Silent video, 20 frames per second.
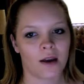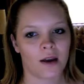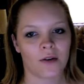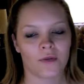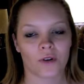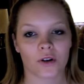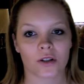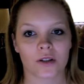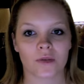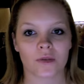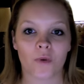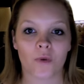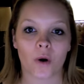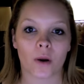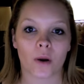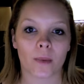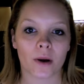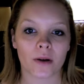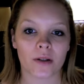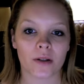First and
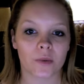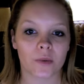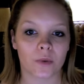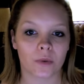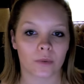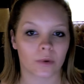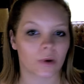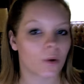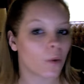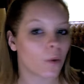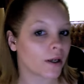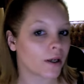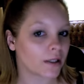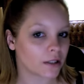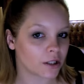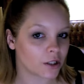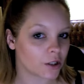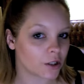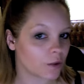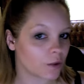foremost, when we're going
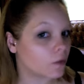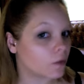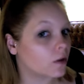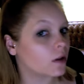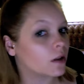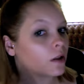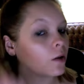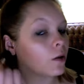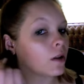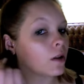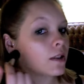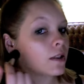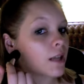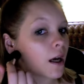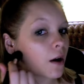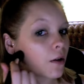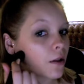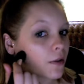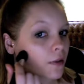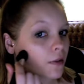to do, you can
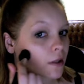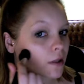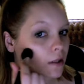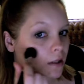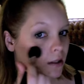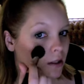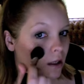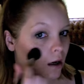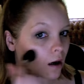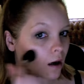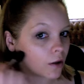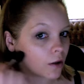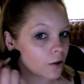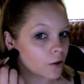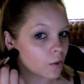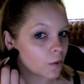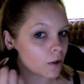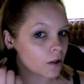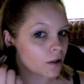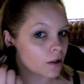tell that this is a
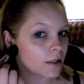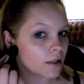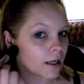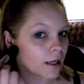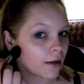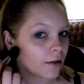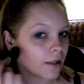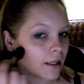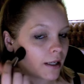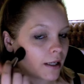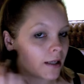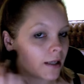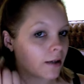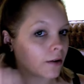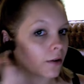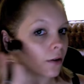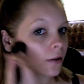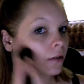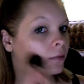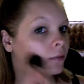contour down
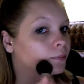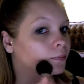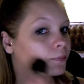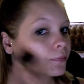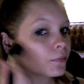here.